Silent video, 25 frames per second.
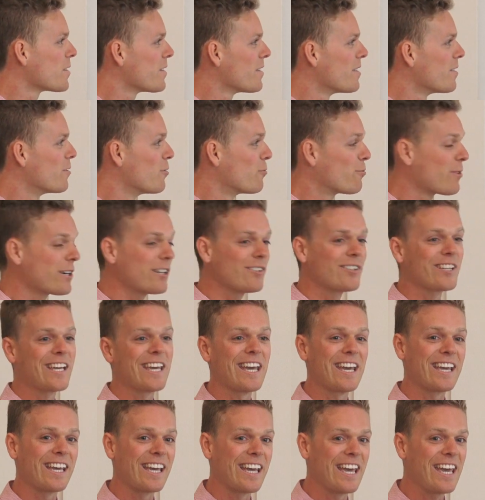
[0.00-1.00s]
The real
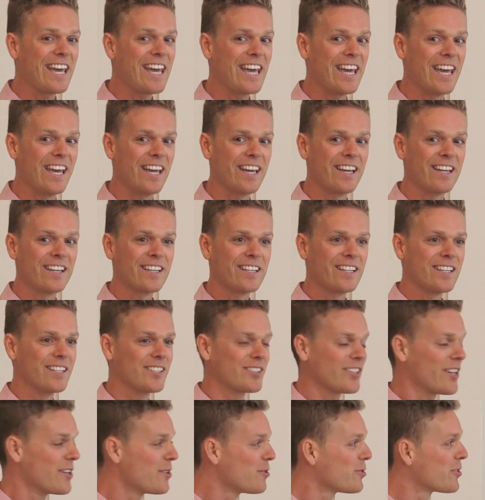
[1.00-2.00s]
kicker here
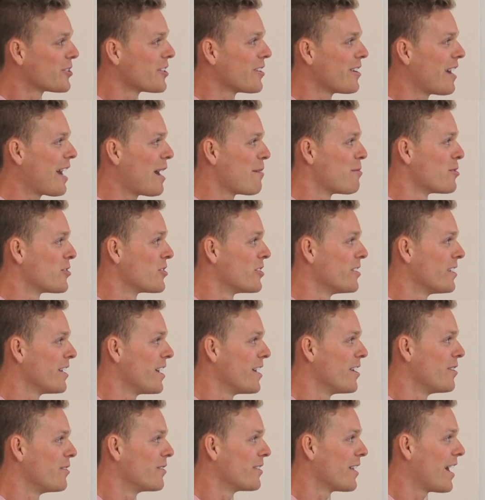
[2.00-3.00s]
is I also happen to
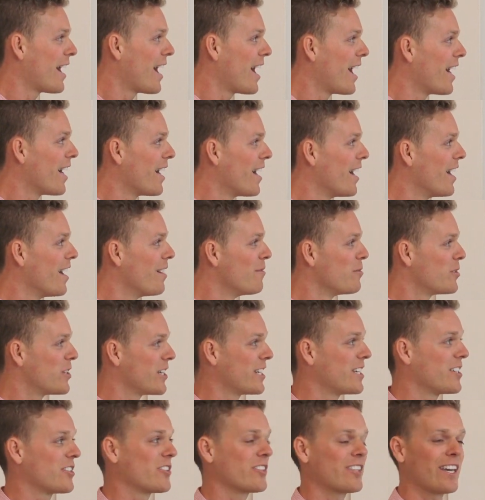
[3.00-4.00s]
know that
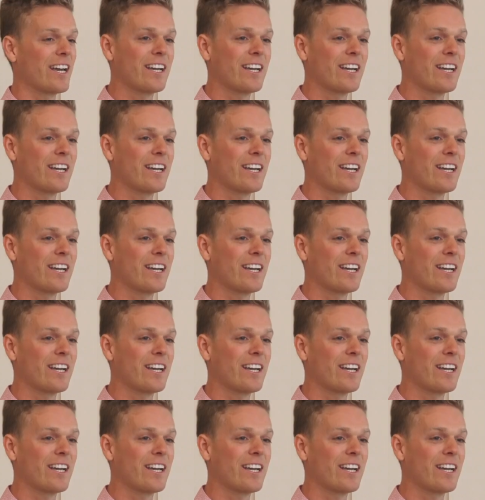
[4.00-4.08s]
tickets to